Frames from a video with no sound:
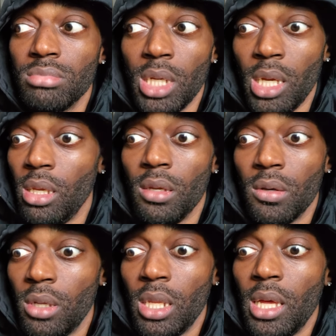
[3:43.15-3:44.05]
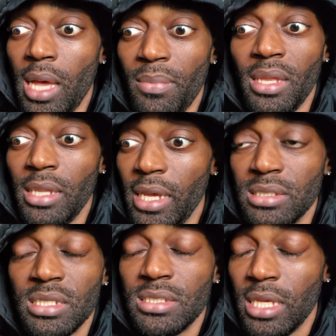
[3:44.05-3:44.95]
I ain't gonna lie. I've been
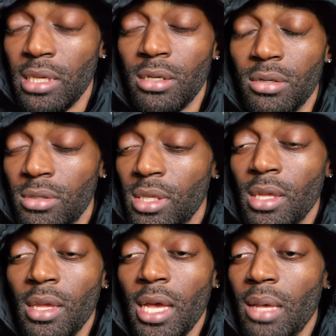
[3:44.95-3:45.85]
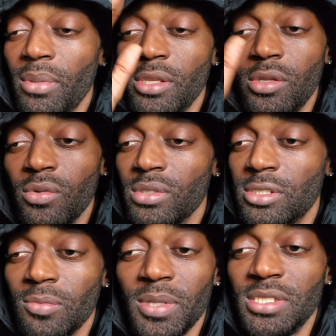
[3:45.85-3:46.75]
lazy as hell I've been doing
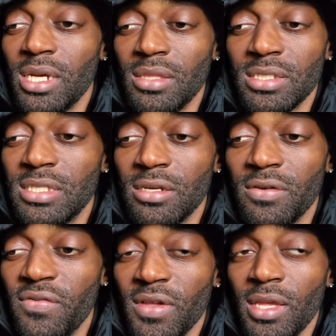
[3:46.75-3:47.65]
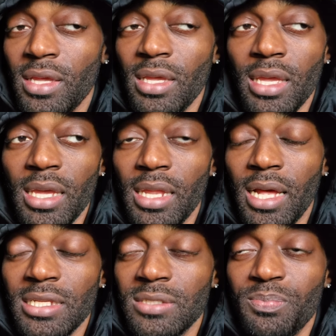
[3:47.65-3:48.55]
so much other stuff and
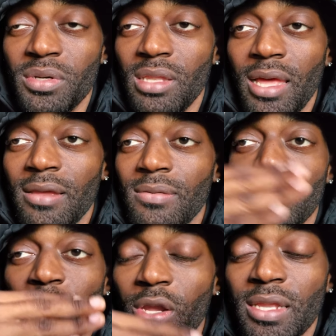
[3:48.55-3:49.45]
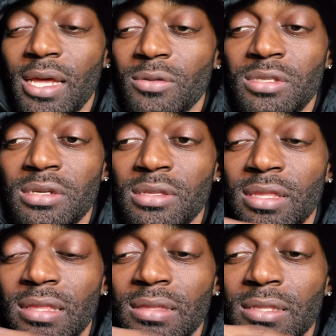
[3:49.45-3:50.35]
I just put like working out
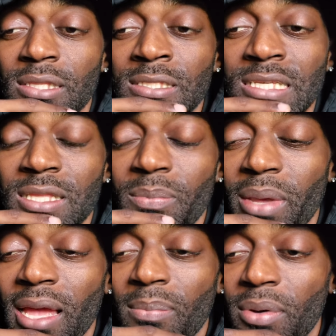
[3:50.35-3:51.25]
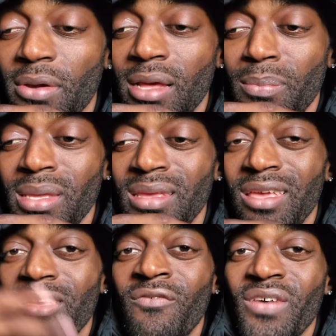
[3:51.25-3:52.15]
to to the back burner. I
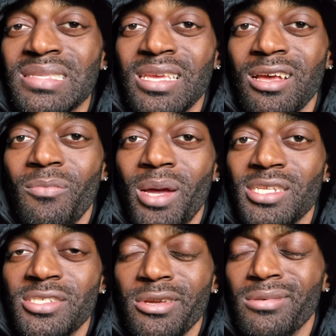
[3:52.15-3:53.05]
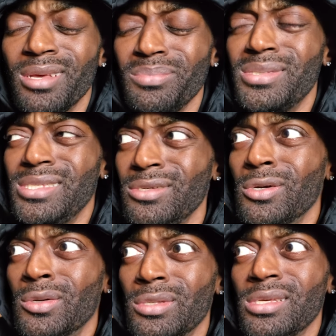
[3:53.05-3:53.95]
mean, if I take off my shirt, I'm still
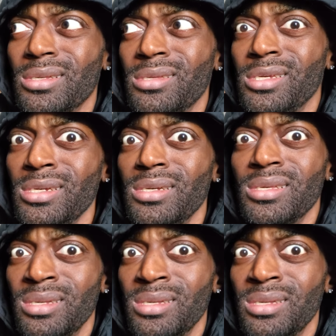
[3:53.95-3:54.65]
gonna look good.